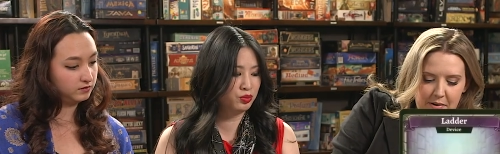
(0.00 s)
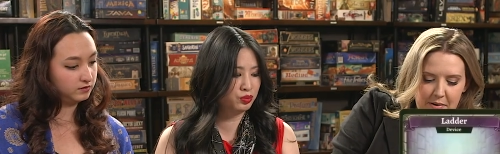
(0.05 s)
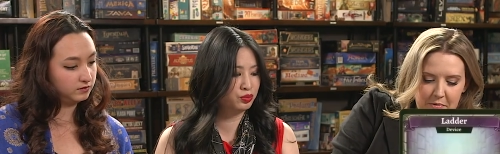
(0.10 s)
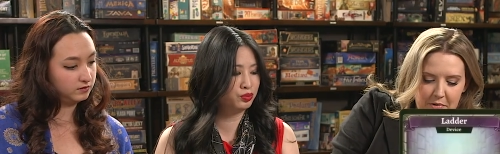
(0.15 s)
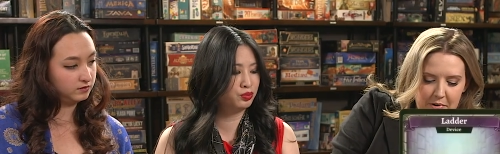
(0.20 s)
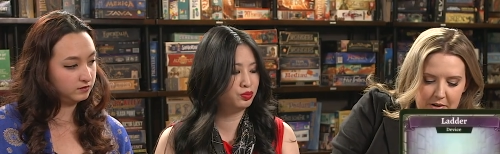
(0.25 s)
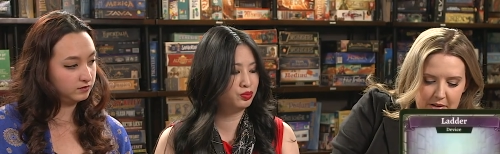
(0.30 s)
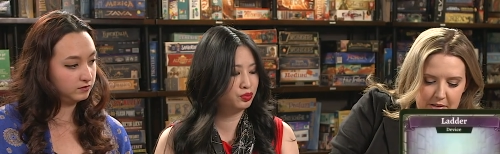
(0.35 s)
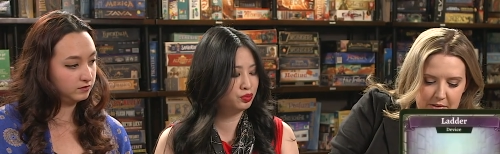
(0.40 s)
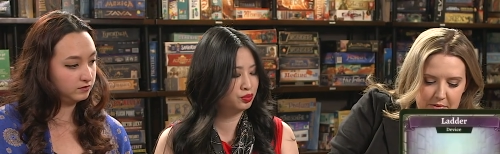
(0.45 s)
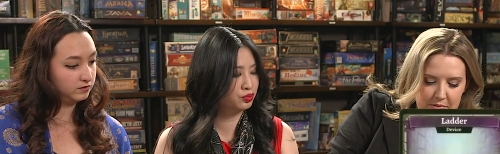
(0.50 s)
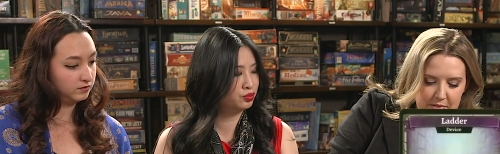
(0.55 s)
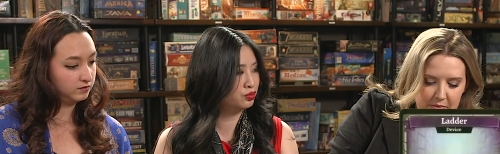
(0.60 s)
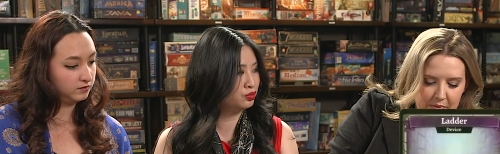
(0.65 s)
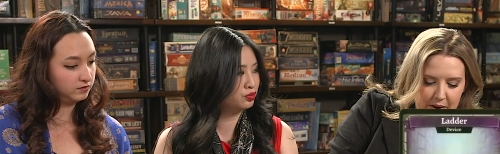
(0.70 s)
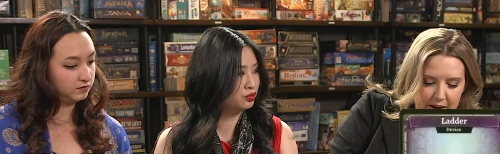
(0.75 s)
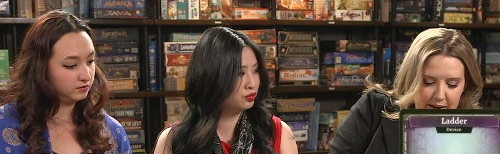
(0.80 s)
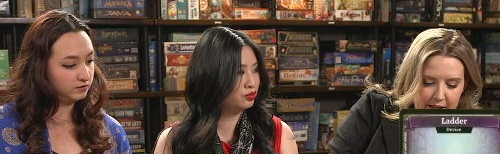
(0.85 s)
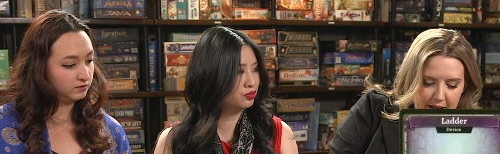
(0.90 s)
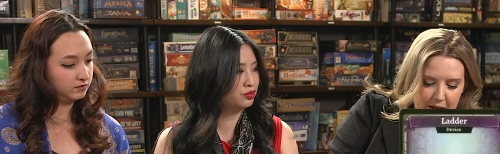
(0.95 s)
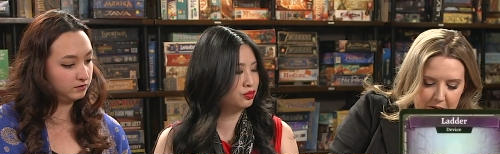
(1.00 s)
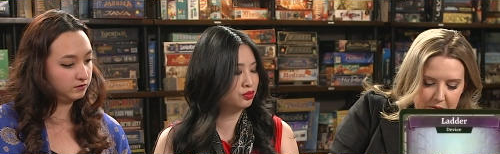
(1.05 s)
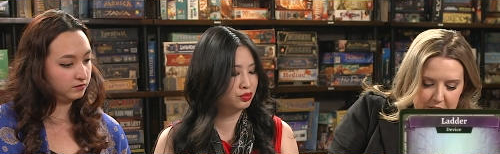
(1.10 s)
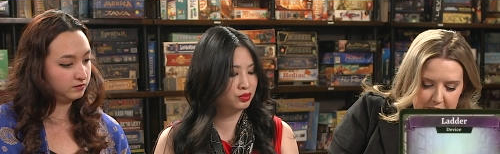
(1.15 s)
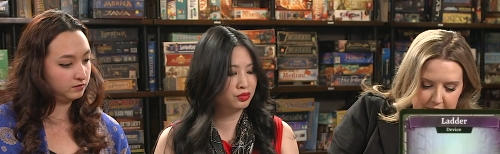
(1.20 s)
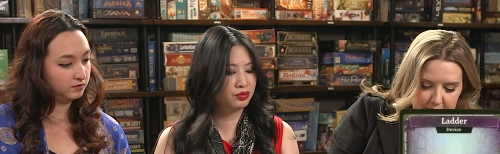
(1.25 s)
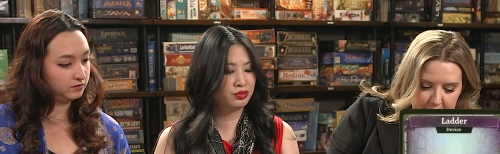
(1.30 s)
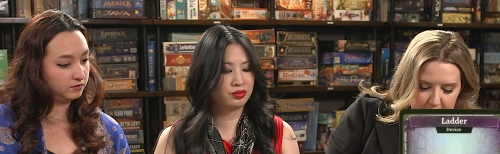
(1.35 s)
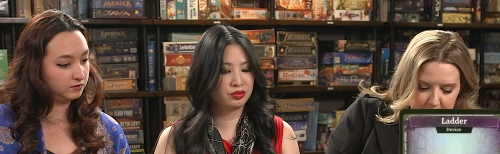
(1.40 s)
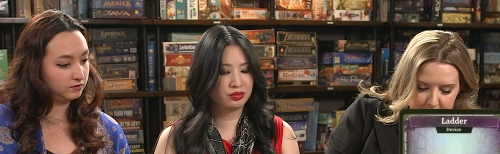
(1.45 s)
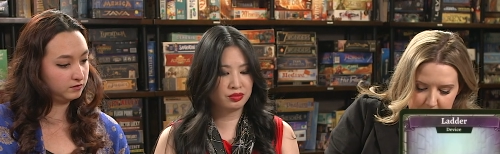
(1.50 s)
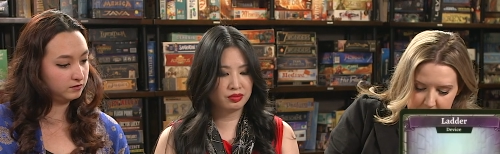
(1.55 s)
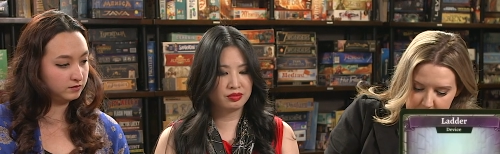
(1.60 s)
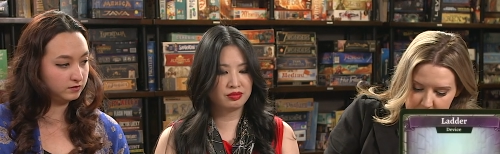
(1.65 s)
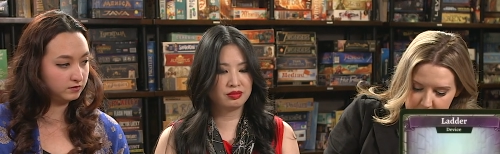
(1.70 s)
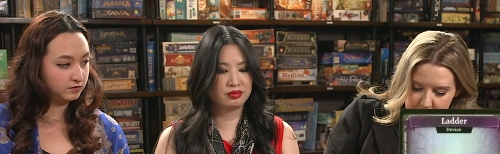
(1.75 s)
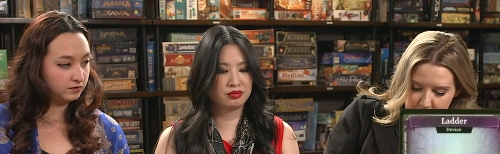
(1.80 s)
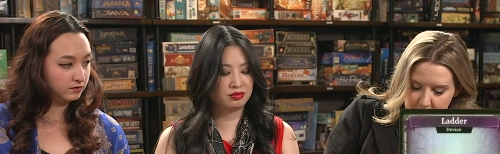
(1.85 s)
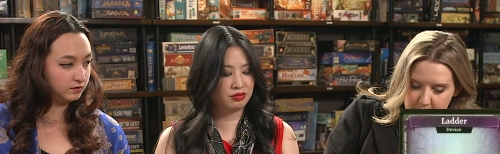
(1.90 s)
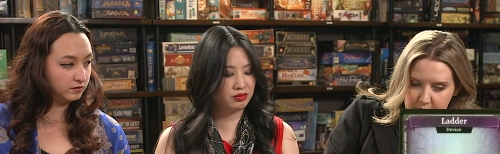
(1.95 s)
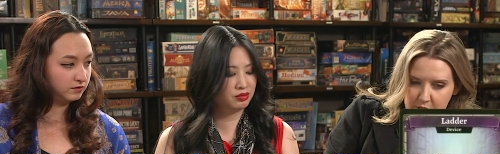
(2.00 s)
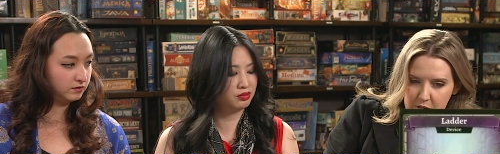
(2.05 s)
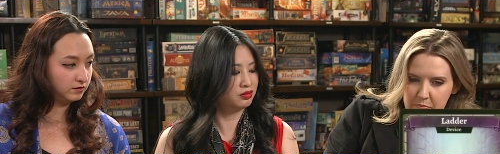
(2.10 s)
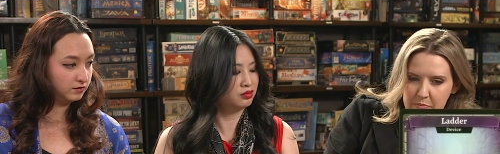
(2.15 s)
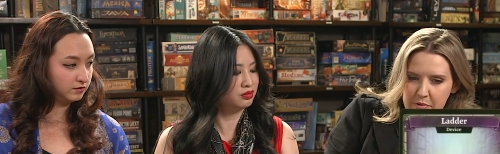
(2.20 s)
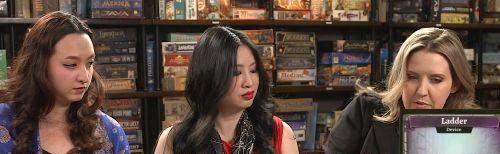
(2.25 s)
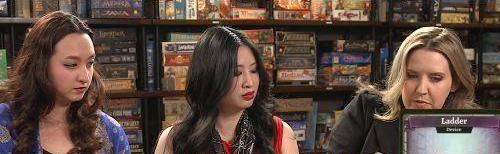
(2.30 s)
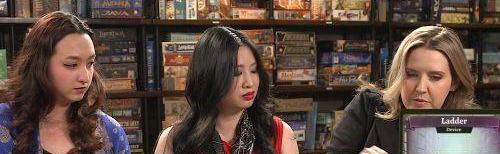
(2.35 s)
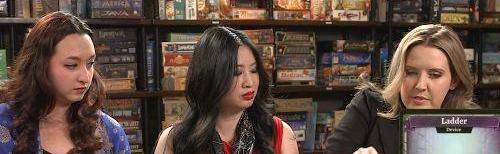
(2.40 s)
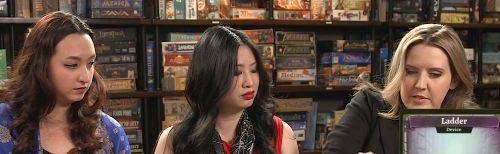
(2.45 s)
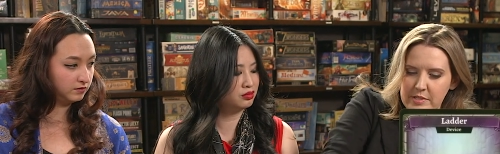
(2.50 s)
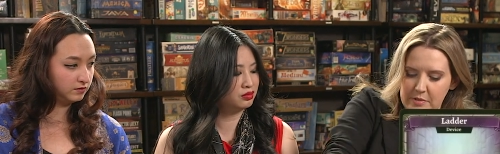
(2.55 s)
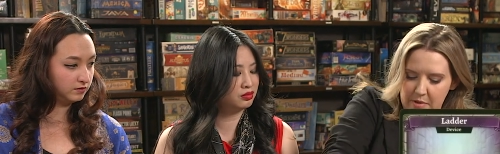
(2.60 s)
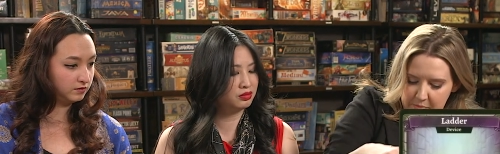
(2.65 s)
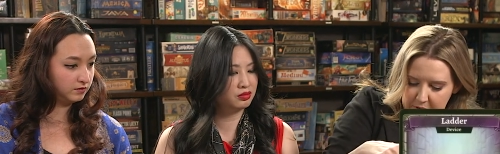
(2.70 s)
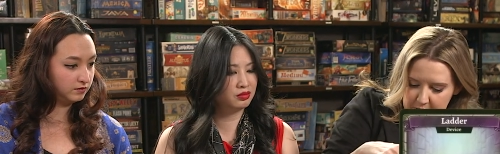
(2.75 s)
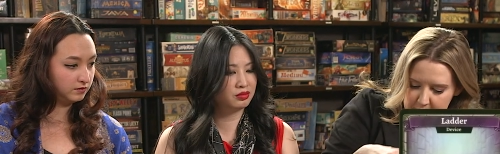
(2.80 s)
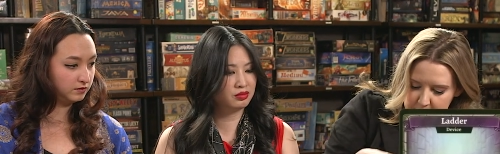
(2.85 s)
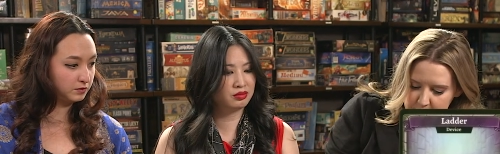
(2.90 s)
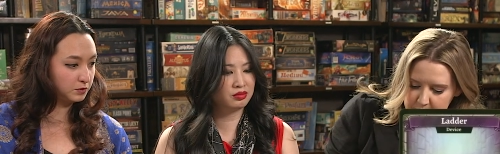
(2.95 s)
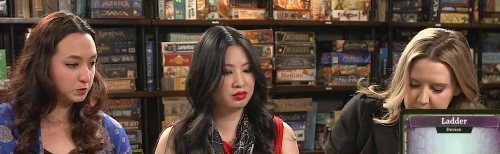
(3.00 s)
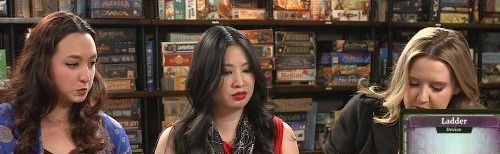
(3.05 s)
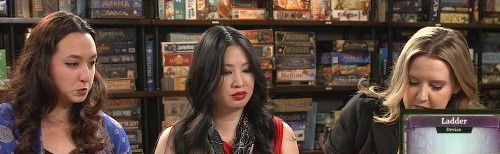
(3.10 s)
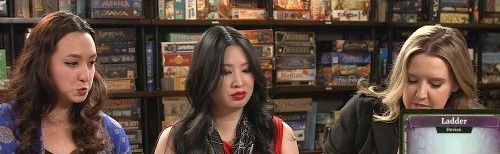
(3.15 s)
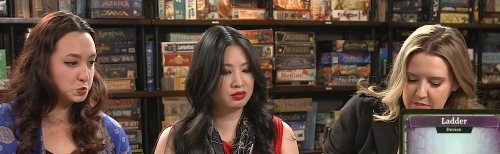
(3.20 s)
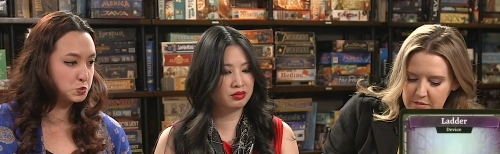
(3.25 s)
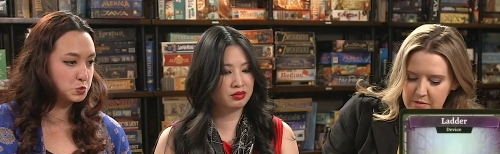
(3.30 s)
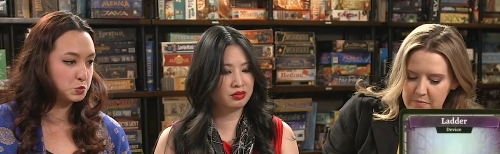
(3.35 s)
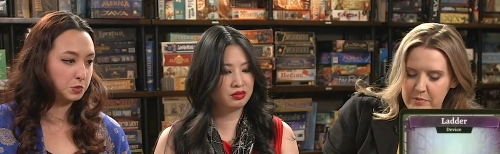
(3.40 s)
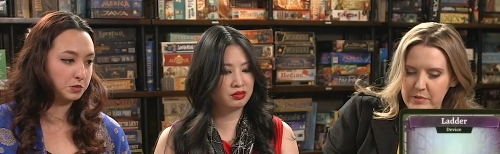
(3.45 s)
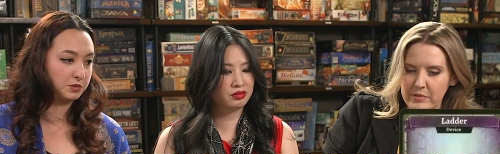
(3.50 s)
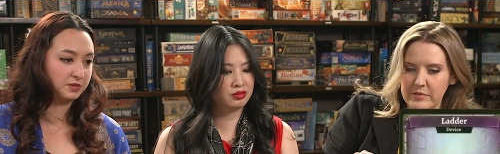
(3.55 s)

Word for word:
Speaker 1: so I'm going to use it right now, which gives me two boots. So I'm going to use my two